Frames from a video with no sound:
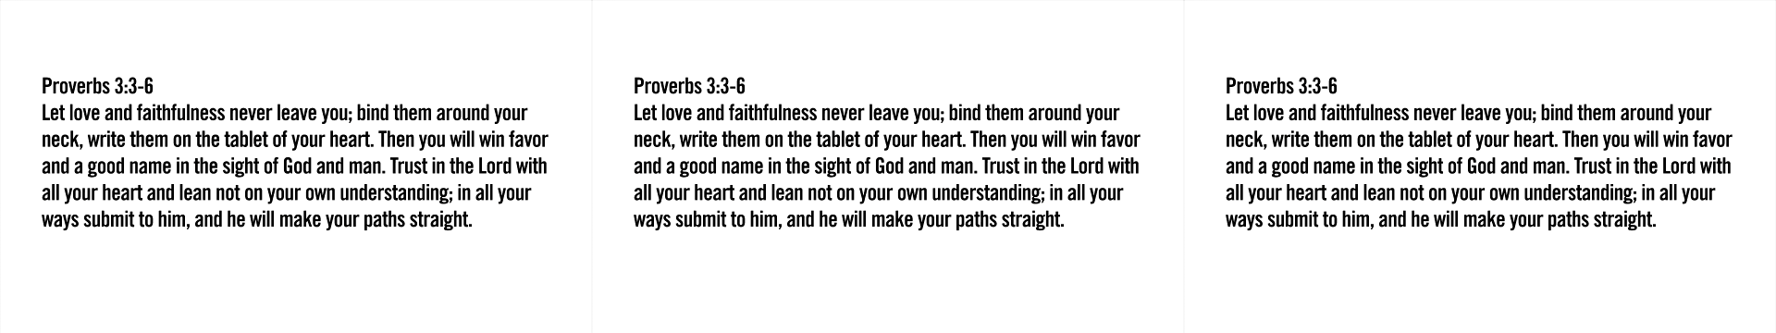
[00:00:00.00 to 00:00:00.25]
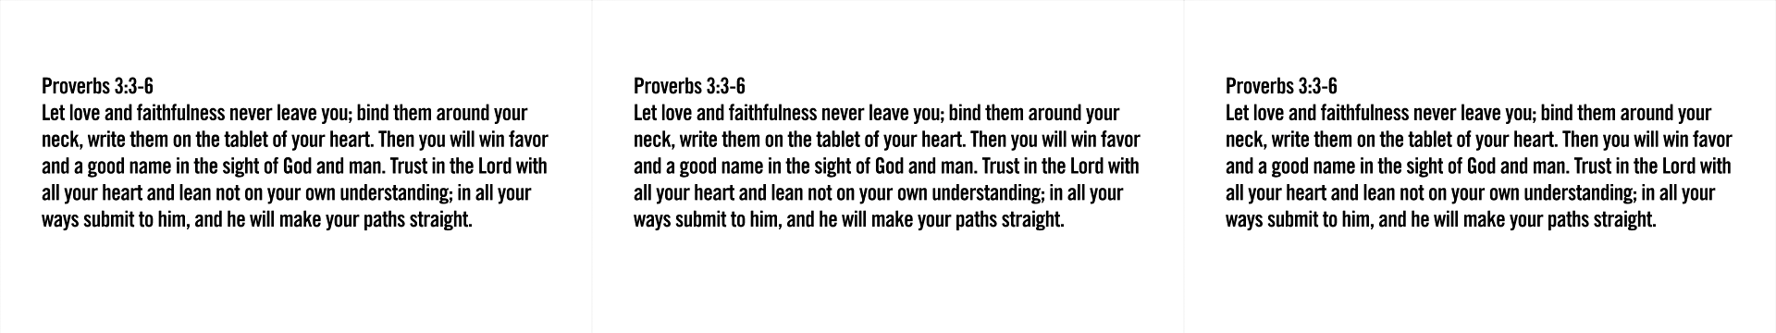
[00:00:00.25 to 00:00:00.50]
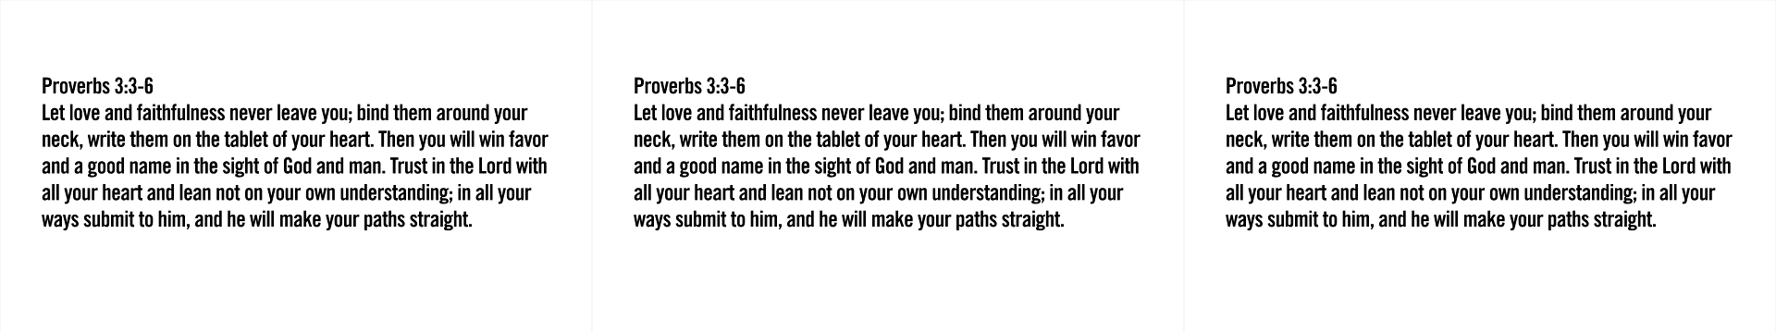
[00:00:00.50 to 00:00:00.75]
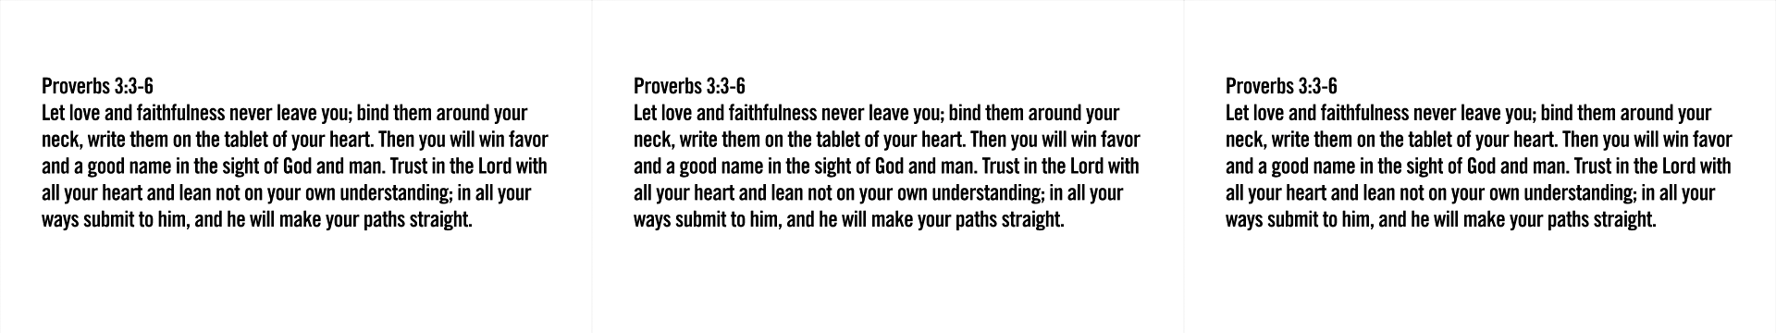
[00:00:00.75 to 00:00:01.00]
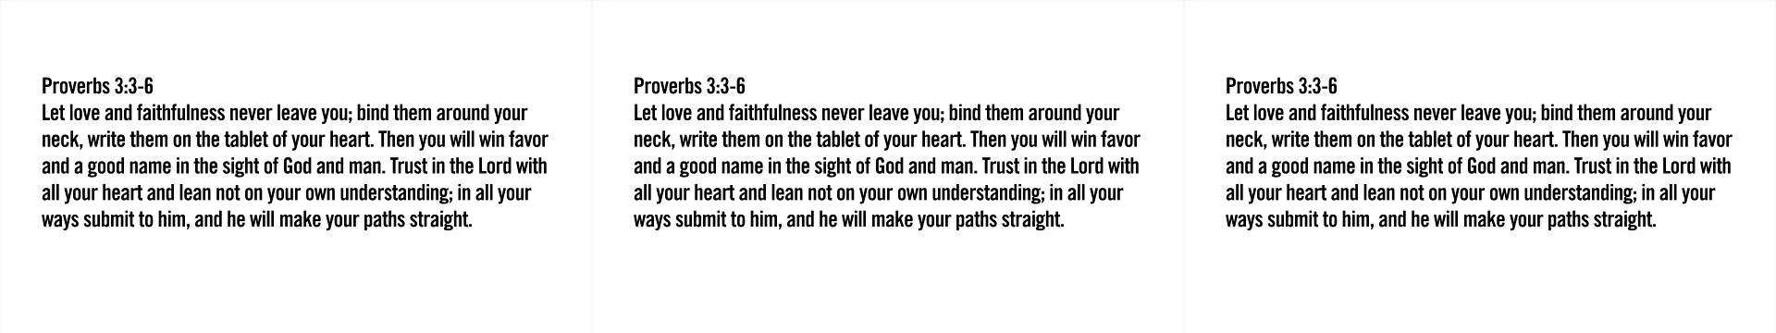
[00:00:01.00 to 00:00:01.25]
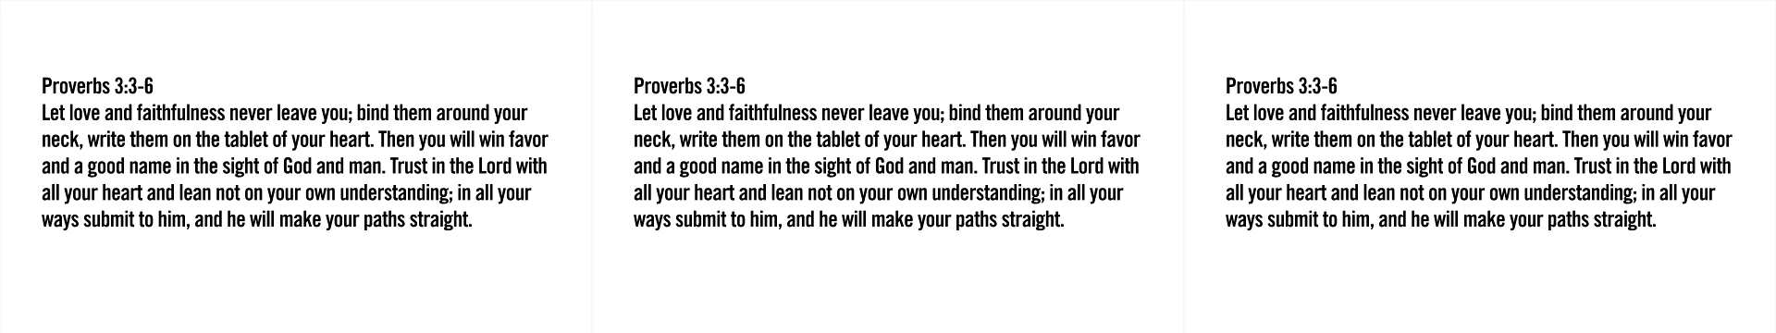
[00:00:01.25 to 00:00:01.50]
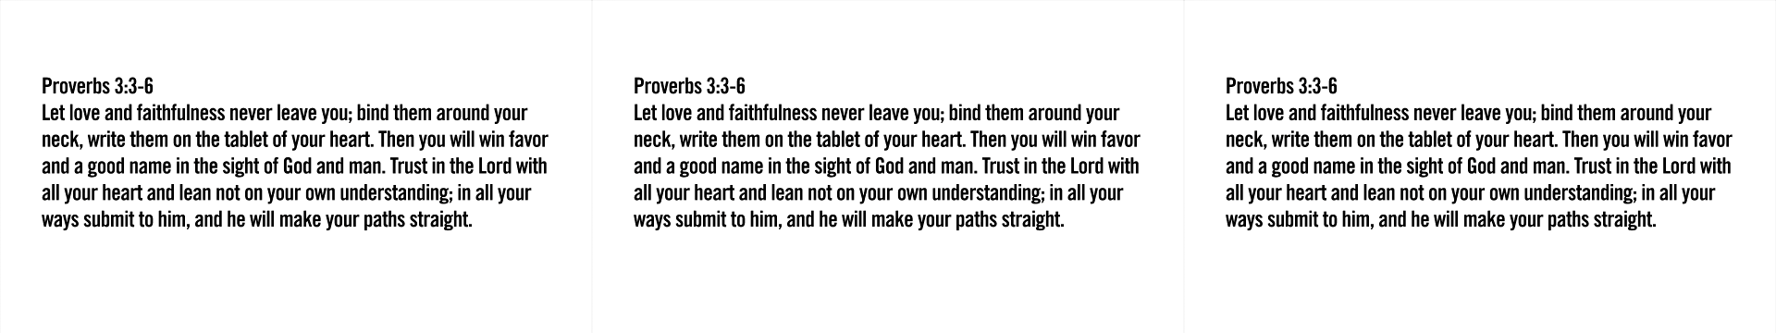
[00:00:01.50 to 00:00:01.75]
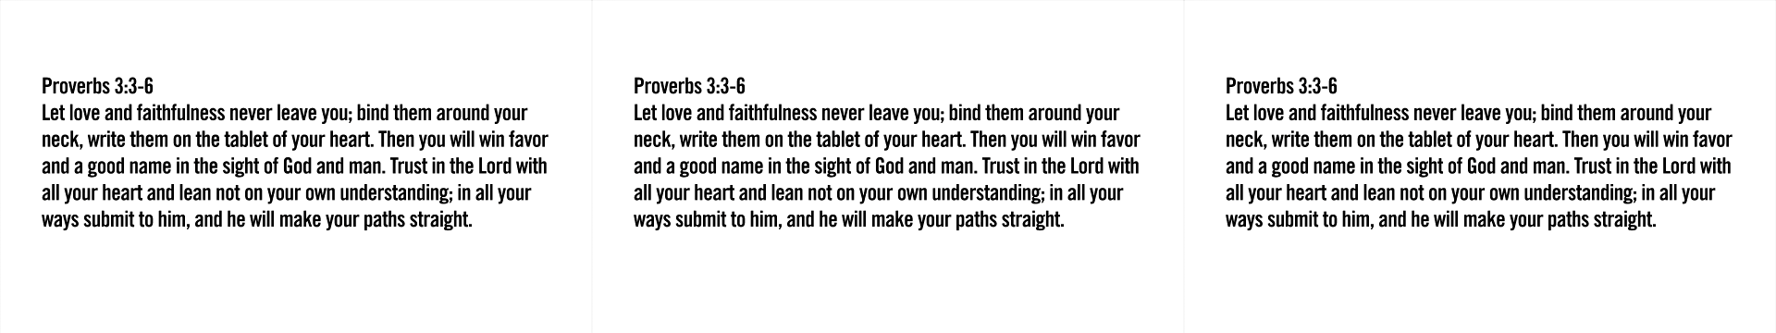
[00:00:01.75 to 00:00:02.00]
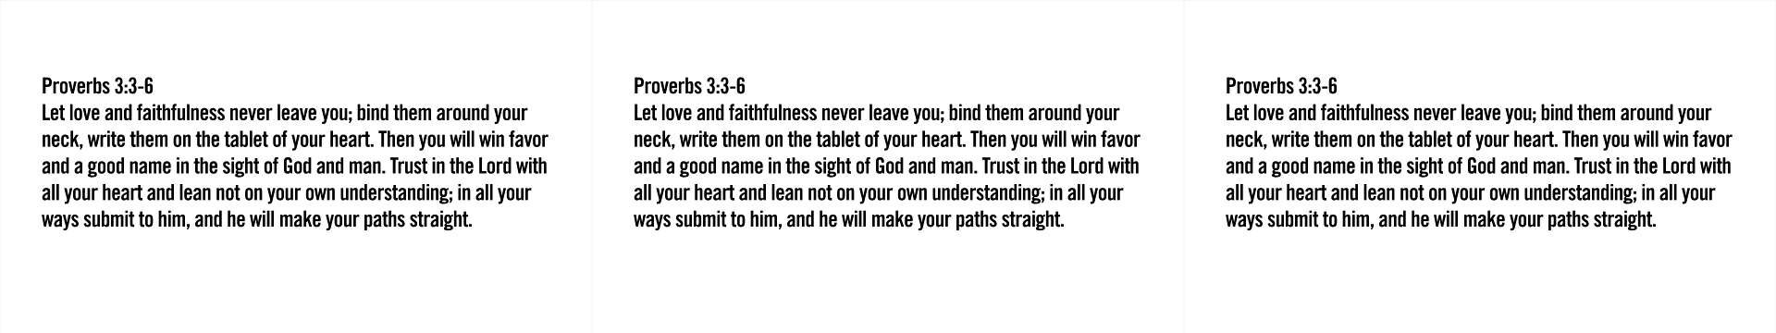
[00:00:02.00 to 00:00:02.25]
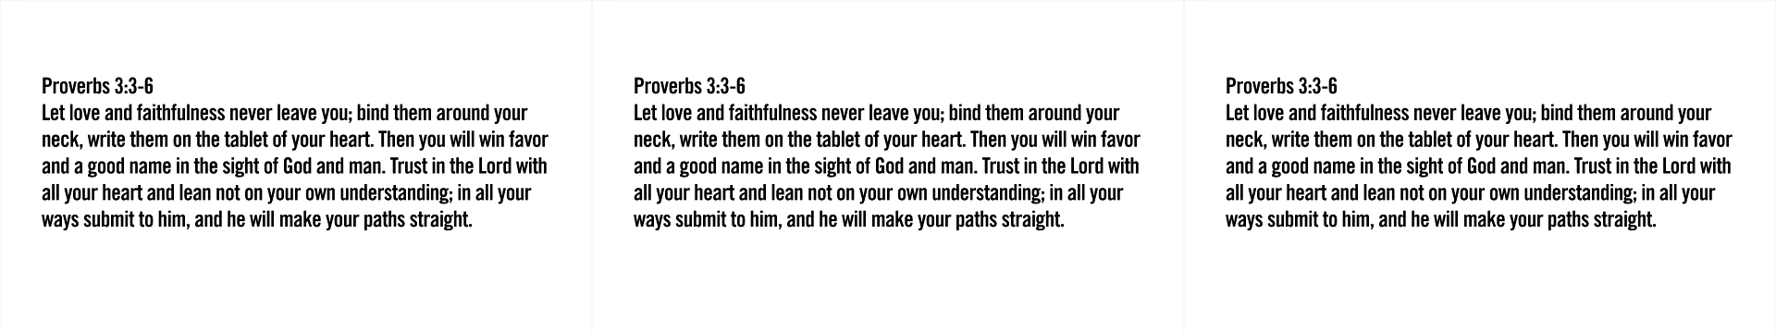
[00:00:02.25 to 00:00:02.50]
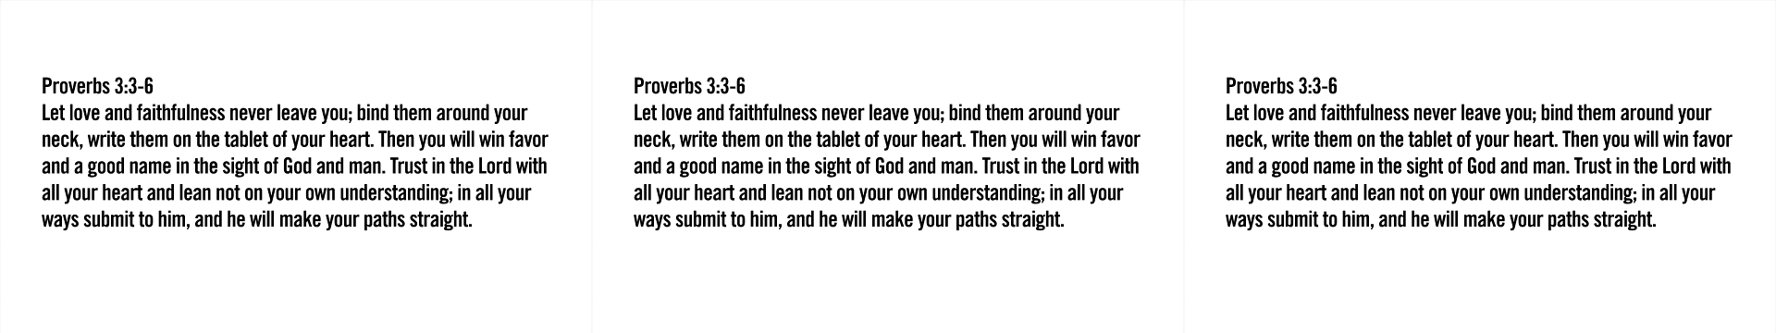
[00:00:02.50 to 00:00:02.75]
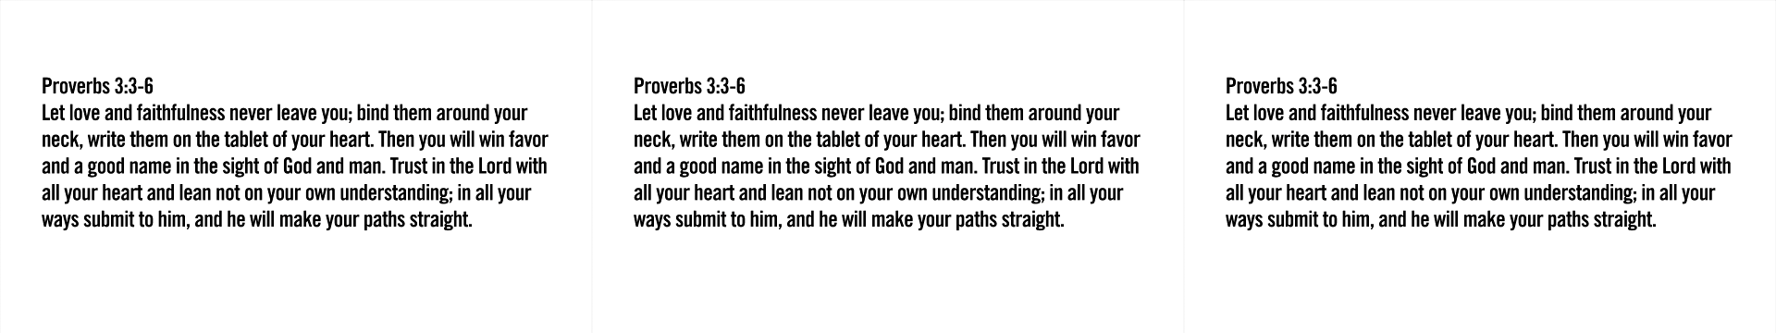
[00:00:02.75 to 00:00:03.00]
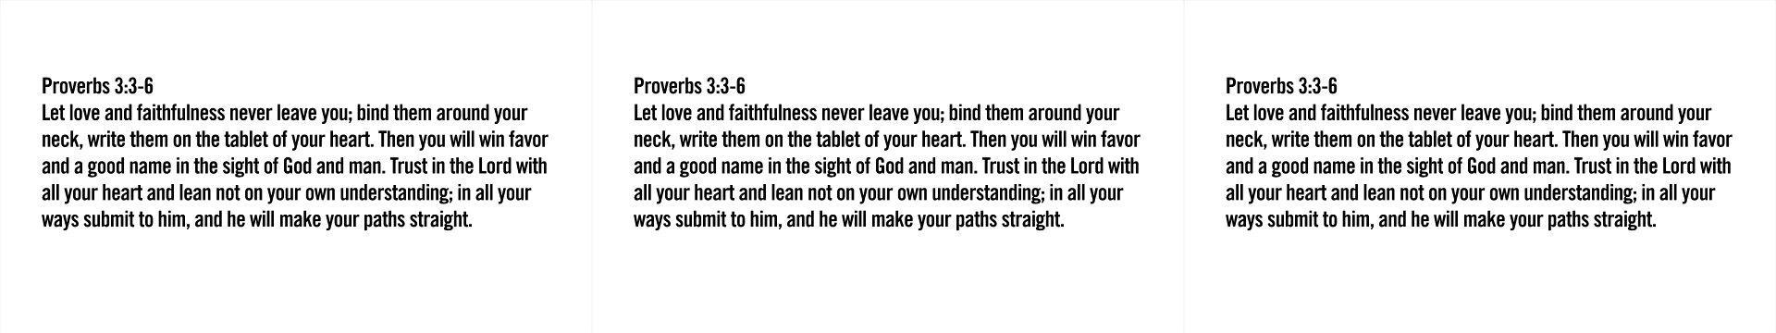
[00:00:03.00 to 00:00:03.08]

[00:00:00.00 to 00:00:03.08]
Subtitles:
(no speaker visible)